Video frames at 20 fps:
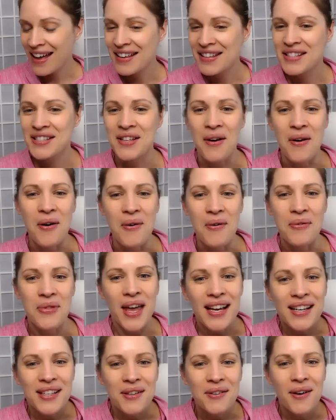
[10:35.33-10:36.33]
So
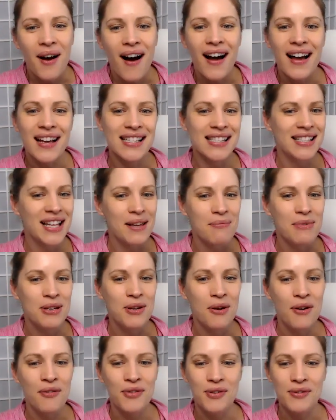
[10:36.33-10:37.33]
thank you guys. Let me
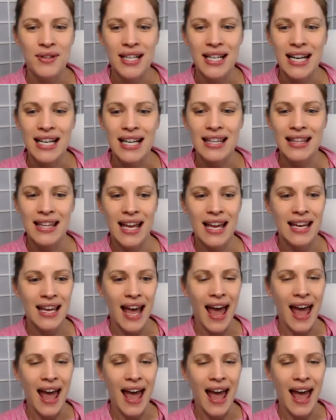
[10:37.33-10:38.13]
know if you need anything.